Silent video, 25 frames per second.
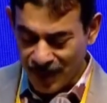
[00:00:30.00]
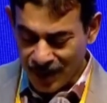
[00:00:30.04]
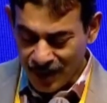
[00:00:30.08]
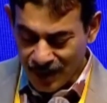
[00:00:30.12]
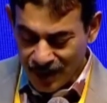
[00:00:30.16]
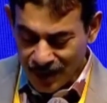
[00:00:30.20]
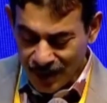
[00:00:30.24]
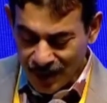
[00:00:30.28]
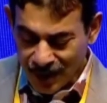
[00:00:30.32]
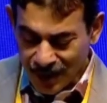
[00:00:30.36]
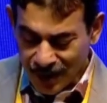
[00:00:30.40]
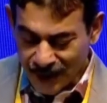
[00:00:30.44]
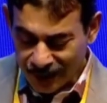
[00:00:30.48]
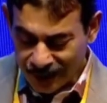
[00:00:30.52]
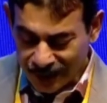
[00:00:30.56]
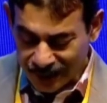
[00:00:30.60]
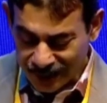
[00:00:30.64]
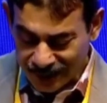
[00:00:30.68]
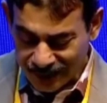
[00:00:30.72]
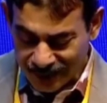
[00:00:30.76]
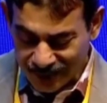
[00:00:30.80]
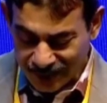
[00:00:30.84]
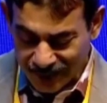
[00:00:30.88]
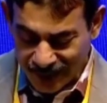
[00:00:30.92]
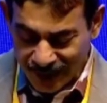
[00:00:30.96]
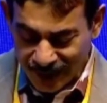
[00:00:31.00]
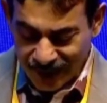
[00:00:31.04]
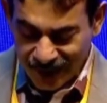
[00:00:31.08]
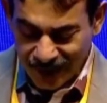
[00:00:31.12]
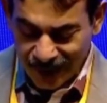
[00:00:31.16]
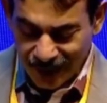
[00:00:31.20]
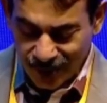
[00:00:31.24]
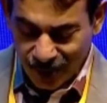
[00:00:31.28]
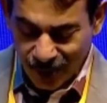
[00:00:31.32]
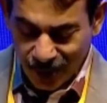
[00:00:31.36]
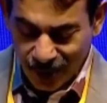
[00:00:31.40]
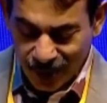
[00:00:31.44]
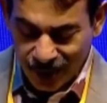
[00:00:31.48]
And it is my
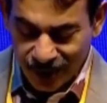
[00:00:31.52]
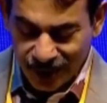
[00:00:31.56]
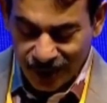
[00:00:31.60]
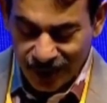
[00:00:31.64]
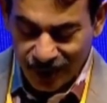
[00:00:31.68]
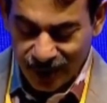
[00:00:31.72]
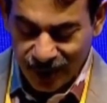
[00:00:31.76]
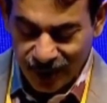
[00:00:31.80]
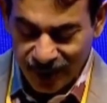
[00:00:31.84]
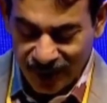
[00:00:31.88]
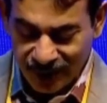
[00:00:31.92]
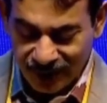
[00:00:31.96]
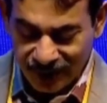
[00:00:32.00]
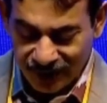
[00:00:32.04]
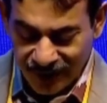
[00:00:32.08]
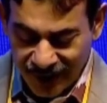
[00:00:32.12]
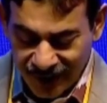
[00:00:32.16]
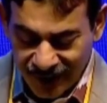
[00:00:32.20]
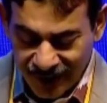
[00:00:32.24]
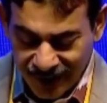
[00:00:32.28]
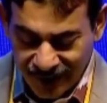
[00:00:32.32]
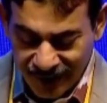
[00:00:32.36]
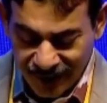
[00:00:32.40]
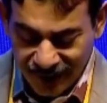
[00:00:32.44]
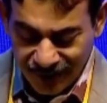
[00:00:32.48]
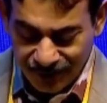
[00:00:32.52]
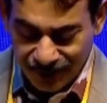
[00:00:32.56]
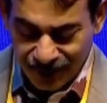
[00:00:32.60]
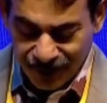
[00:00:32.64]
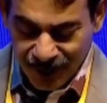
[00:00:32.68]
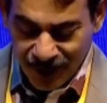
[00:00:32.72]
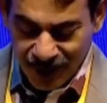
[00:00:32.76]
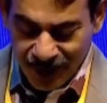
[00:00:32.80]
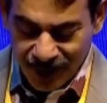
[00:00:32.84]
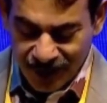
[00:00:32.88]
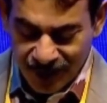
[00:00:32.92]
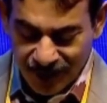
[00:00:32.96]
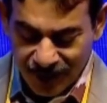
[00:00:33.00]
honor to invite
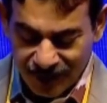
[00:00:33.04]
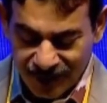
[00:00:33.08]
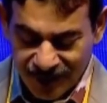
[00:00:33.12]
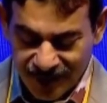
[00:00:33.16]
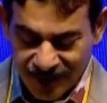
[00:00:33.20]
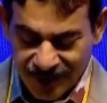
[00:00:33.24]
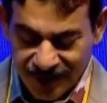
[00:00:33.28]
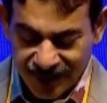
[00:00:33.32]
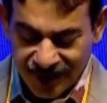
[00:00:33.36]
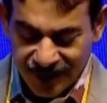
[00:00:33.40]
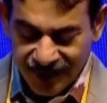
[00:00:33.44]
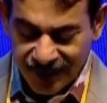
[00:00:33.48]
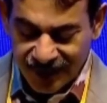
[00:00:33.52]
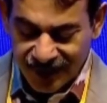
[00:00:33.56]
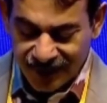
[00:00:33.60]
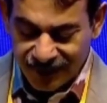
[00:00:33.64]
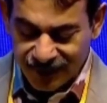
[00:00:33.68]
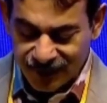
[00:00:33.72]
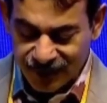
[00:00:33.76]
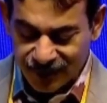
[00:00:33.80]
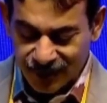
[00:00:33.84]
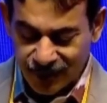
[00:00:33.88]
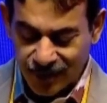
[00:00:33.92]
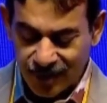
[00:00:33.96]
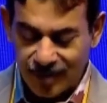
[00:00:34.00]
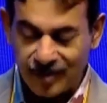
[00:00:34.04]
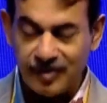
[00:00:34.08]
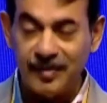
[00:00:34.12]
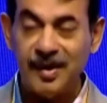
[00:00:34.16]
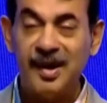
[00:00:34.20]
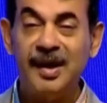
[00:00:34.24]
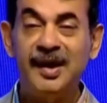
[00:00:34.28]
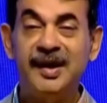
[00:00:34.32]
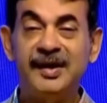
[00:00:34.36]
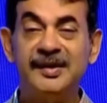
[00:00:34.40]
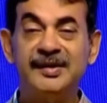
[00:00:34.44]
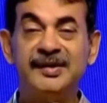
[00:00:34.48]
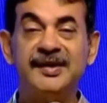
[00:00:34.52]
representatives from
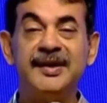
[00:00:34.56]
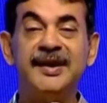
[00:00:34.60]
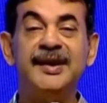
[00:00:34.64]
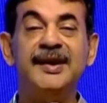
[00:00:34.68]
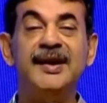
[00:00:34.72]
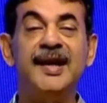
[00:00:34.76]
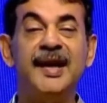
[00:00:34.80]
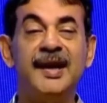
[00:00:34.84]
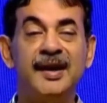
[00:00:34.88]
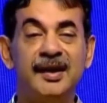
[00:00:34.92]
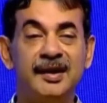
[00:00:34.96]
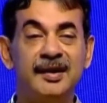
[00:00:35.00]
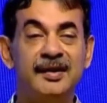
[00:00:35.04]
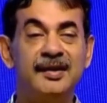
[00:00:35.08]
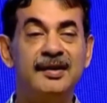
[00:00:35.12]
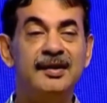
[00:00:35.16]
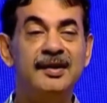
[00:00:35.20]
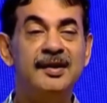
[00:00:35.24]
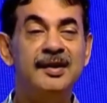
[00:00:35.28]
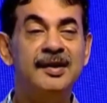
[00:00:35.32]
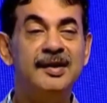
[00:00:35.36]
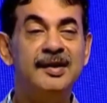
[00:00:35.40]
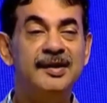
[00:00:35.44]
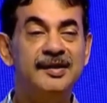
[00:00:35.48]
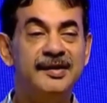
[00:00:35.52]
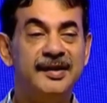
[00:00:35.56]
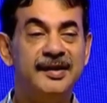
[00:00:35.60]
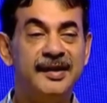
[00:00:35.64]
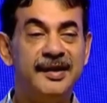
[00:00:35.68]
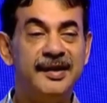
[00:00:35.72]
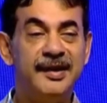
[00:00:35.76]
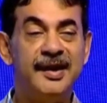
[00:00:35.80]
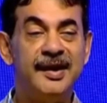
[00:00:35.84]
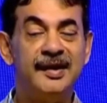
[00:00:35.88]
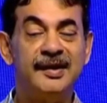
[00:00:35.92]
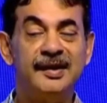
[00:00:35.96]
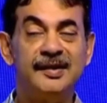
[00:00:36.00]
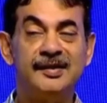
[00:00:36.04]
CDAC.
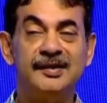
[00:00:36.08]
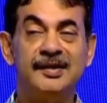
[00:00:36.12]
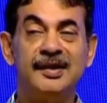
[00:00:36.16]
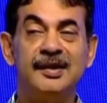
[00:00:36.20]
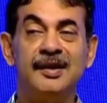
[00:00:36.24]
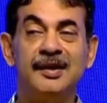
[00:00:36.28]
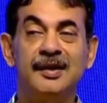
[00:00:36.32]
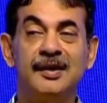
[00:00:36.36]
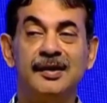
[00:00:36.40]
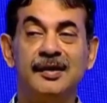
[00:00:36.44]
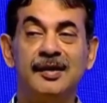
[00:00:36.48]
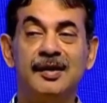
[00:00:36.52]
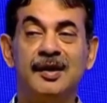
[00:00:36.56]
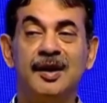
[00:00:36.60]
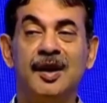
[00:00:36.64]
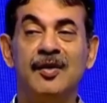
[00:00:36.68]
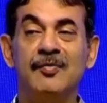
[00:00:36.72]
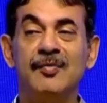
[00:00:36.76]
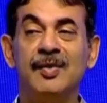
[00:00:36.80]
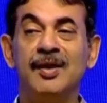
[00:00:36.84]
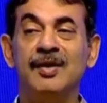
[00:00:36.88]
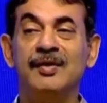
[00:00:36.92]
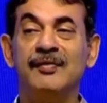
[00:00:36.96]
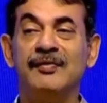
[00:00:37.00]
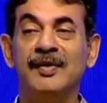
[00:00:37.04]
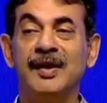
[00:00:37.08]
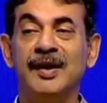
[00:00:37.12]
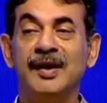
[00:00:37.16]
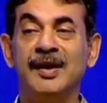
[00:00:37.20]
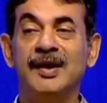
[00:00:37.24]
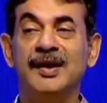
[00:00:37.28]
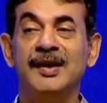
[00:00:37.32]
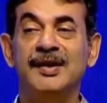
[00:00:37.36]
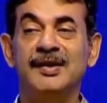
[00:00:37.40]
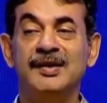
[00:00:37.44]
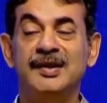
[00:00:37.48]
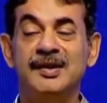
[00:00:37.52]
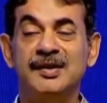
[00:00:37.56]
CDAC is a Government of India
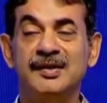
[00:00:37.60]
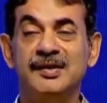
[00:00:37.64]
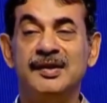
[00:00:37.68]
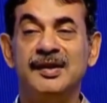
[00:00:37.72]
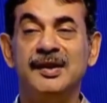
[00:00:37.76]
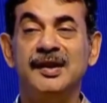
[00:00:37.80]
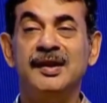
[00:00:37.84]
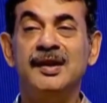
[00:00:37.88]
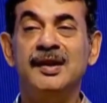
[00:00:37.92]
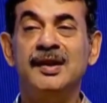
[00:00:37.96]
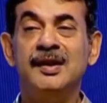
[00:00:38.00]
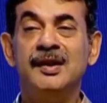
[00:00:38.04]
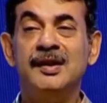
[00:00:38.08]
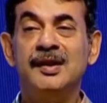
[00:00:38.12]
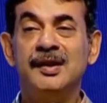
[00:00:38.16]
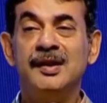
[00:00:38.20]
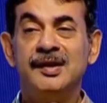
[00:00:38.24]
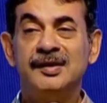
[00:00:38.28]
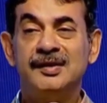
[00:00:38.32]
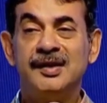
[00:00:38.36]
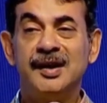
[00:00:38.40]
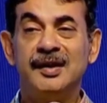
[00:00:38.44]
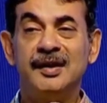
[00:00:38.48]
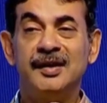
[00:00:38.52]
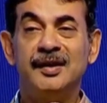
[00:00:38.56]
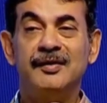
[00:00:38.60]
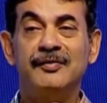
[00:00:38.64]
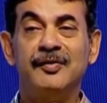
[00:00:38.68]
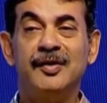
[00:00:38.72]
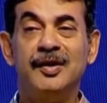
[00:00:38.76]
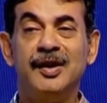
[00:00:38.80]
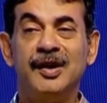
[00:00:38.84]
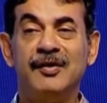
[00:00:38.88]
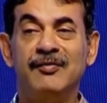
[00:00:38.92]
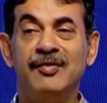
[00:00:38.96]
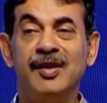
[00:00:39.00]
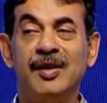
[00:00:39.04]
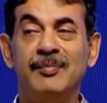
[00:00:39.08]
agency, Center for
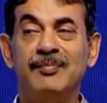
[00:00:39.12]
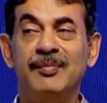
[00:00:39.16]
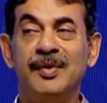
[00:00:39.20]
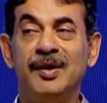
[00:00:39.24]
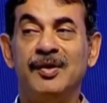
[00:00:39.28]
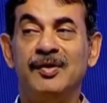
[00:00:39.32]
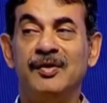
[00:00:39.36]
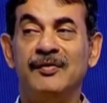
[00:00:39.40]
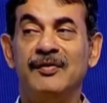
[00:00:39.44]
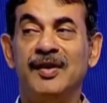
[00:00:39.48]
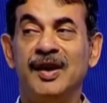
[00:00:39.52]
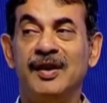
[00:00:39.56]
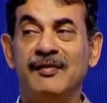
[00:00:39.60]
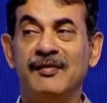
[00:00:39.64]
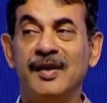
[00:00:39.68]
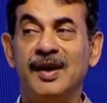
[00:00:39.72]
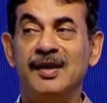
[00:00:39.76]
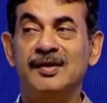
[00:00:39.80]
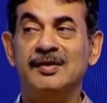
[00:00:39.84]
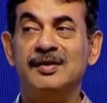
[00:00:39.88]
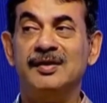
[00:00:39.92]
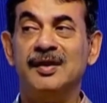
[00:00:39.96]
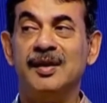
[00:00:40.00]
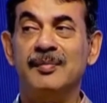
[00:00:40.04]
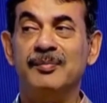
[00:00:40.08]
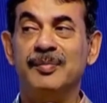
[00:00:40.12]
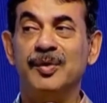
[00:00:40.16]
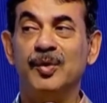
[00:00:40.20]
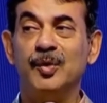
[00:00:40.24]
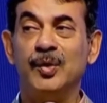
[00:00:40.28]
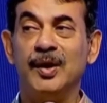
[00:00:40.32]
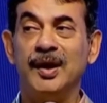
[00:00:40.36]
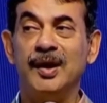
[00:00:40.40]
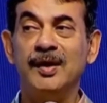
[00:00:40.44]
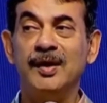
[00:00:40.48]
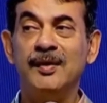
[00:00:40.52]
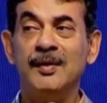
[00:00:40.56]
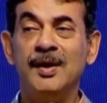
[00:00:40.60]
Development of Advanced Computing,
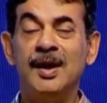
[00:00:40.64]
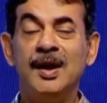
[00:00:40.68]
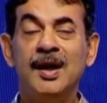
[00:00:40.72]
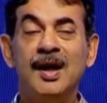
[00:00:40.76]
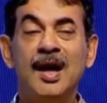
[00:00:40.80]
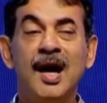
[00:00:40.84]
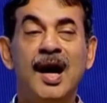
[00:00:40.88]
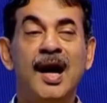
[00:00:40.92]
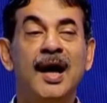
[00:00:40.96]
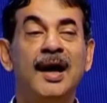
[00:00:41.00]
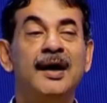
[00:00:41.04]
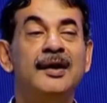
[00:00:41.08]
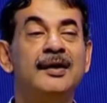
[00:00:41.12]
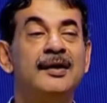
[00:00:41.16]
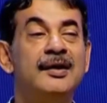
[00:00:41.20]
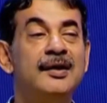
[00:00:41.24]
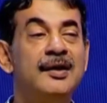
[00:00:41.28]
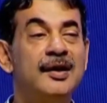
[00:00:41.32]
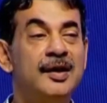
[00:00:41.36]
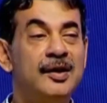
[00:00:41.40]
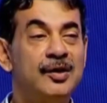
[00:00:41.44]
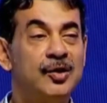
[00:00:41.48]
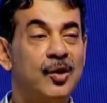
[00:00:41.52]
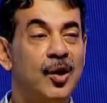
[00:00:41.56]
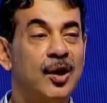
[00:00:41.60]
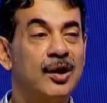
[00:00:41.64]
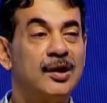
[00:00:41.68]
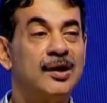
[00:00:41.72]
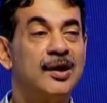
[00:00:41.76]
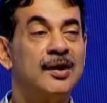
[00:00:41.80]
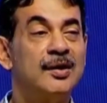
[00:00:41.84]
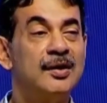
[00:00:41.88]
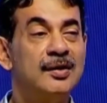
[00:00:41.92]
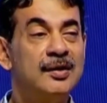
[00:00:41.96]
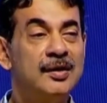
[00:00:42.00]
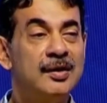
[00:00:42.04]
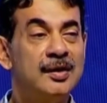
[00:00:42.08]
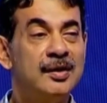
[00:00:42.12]
and
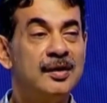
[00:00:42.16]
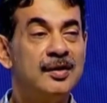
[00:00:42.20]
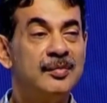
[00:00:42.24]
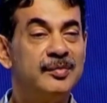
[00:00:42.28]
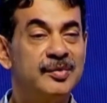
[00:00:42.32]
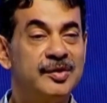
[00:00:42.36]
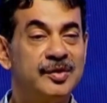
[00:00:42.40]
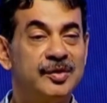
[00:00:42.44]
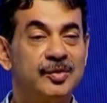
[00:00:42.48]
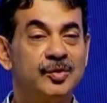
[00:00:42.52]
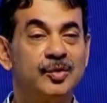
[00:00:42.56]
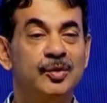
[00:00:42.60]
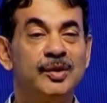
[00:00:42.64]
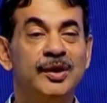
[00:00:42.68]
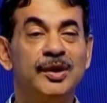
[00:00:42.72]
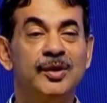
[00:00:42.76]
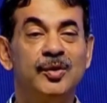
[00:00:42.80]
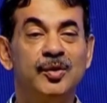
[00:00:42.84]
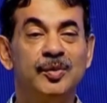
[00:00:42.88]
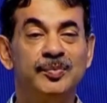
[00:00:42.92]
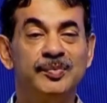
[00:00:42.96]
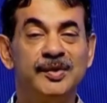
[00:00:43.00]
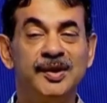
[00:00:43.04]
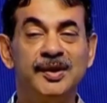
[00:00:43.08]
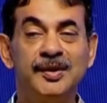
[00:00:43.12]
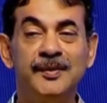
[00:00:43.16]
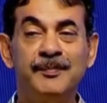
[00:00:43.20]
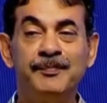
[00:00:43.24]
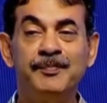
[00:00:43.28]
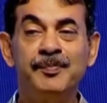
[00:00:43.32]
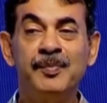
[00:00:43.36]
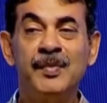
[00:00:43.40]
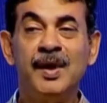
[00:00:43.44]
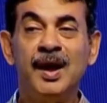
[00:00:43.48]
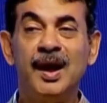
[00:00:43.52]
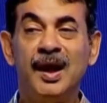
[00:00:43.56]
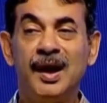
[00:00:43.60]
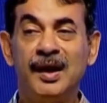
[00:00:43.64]
YOTA, Mr. Sunil Gupta,
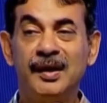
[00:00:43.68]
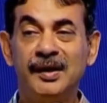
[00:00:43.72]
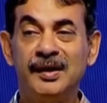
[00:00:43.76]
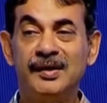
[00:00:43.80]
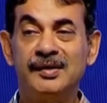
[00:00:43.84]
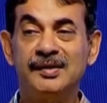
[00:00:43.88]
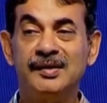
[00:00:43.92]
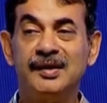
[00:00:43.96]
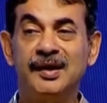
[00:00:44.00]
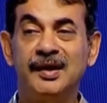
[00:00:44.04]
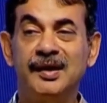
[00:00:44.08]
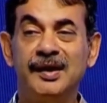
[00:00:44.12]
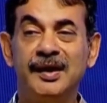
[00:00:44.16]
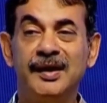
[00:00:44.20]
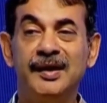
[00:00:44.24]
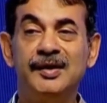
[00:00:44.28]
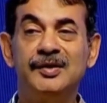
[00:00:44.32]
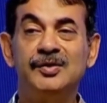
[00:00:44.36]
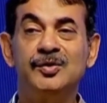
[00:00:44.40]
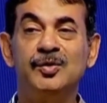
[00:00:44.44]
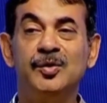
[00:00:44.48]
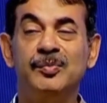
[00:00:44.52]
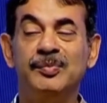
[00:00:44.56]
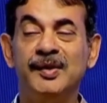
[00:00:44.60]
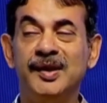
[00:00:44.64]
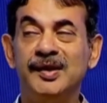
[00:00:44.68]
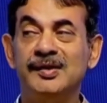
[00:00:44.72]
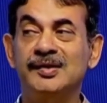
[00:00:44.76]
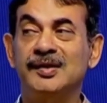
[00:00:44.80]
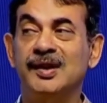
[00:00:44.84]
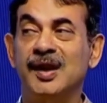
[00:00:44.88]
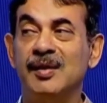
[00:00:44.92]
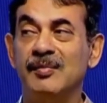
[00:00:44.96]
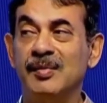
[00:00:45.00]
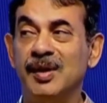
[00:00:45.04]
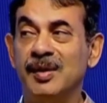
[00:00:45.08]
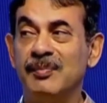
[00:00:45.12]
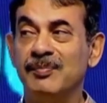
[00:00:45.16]
and his colleagues to please come
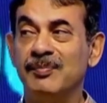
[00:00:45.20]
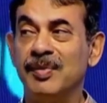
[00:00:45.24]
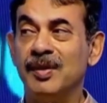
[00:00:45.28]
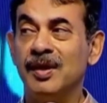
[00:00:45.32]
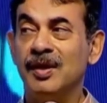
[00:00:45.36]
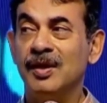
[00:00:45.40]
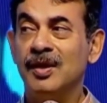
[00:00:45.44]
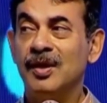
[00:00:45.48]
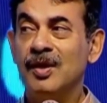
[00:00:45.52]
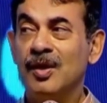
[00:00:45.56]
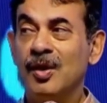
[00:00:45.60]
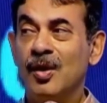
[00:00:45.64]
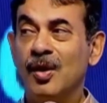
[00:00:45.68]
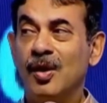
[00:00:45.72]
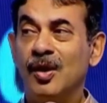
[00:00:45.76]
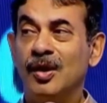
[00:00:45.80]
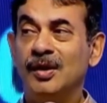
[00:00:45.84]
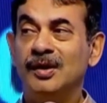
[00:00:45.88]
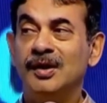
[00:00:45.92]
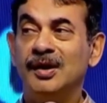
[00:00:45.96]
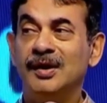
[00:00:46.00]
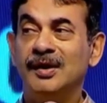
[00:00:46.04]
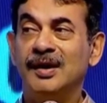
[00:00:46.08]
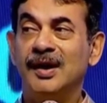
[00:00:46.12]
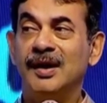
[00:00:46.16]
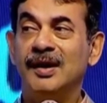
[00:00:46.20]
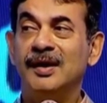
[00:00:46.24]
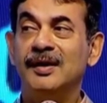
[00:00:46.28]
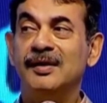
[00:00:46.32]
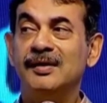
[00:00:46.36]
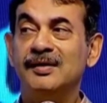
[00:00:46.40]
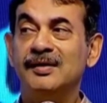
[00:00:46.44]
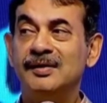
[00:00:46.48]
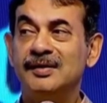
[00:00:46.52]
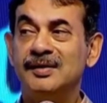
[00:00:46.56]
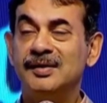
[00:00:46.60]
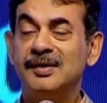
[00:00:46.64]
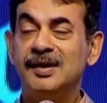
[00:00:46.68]
up on the
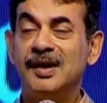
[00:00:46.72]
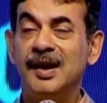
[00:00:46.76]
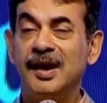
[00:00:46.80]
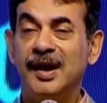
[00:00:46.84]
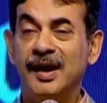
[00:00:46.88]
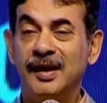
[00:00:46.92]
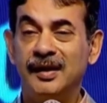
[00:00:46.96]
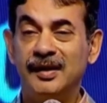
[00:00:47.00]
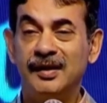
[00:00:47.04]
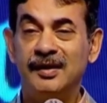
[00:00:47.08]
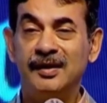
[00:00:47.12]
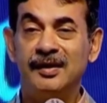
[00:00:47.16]
dais and